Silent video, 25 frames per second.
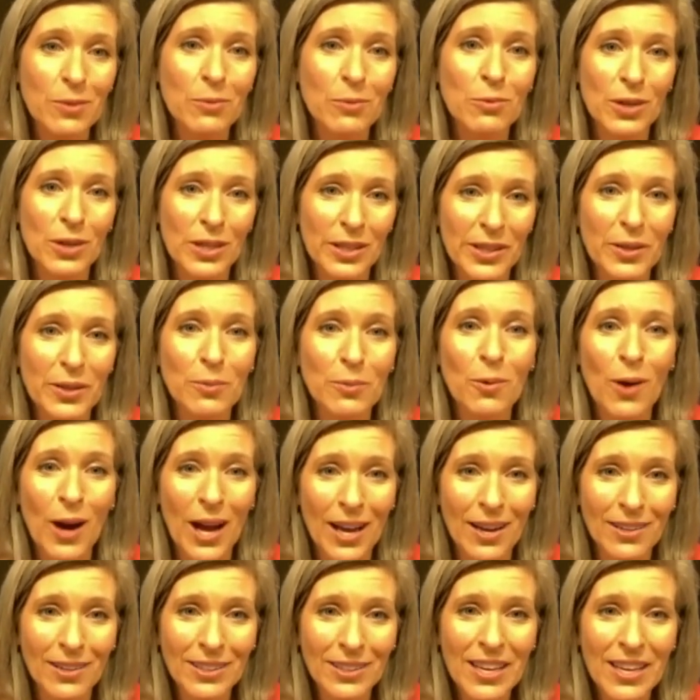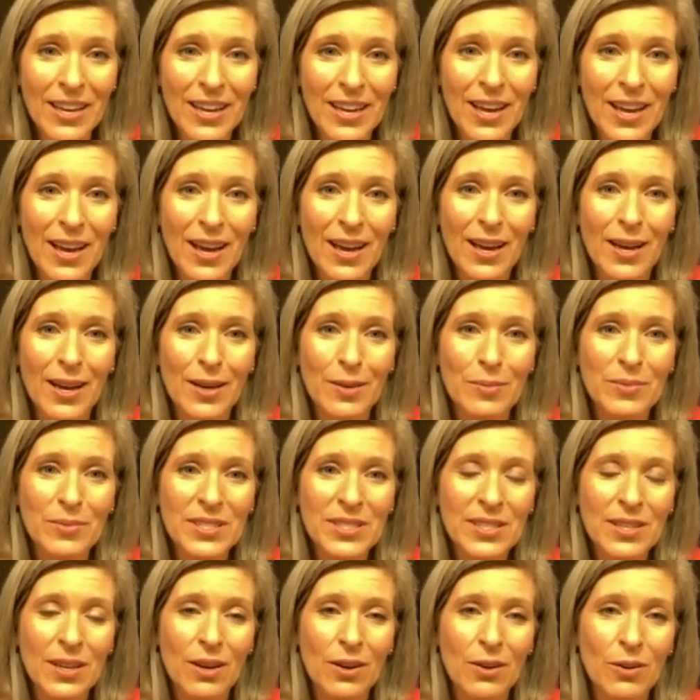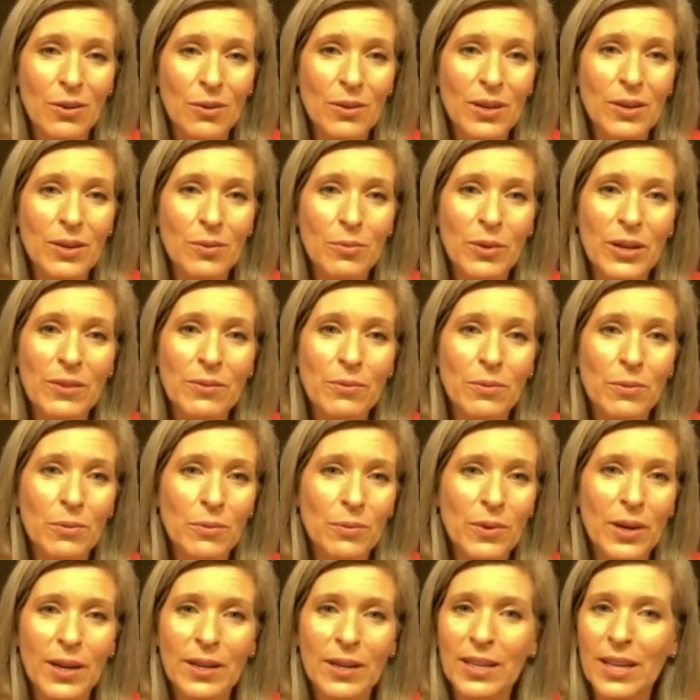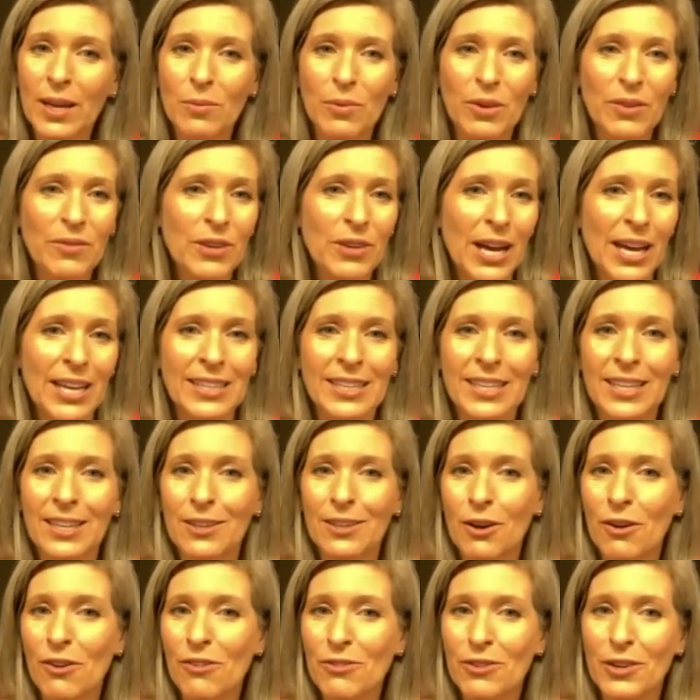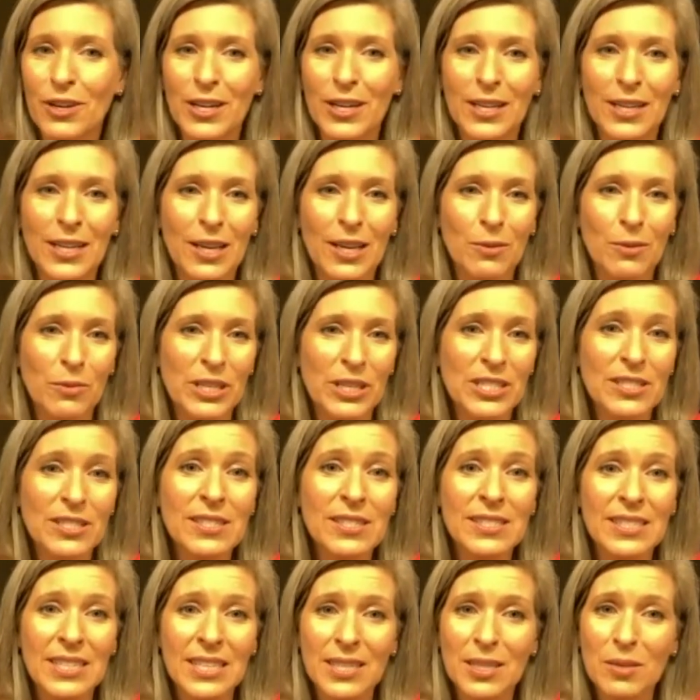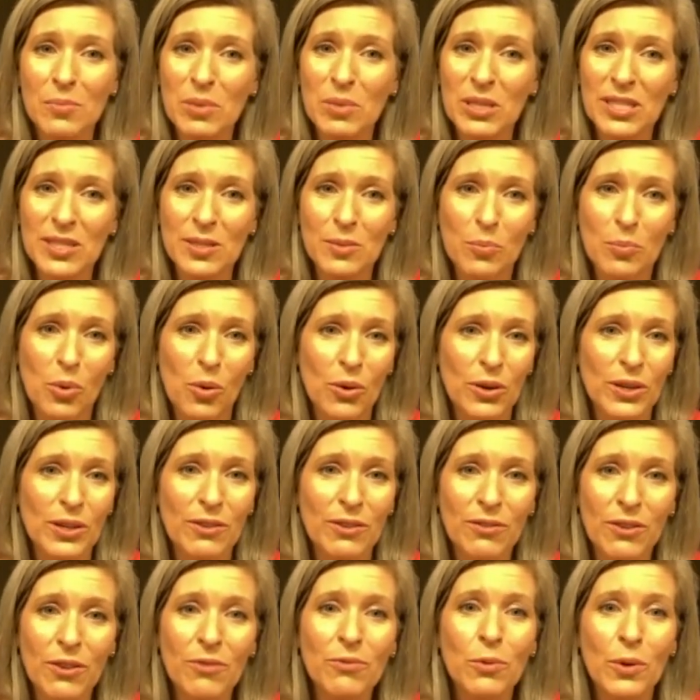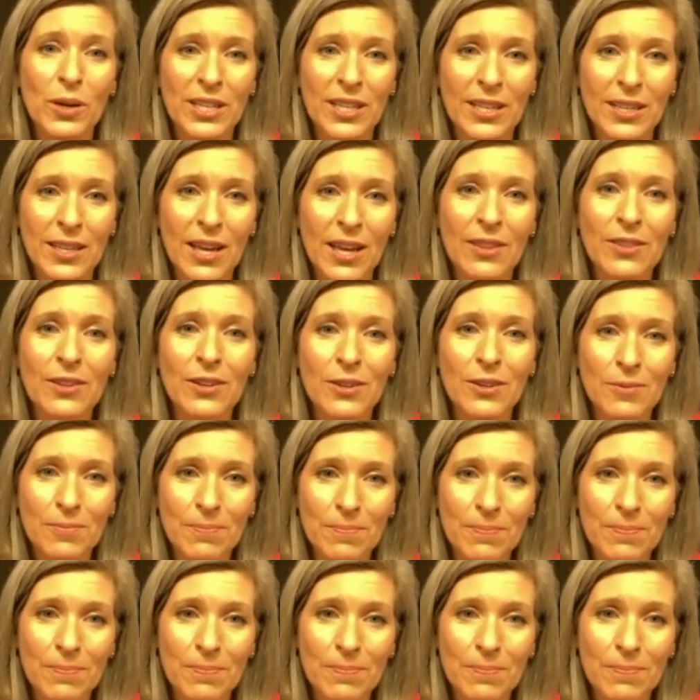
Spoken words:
really well. So we've got to get over it, and we just need to be supportive of one another.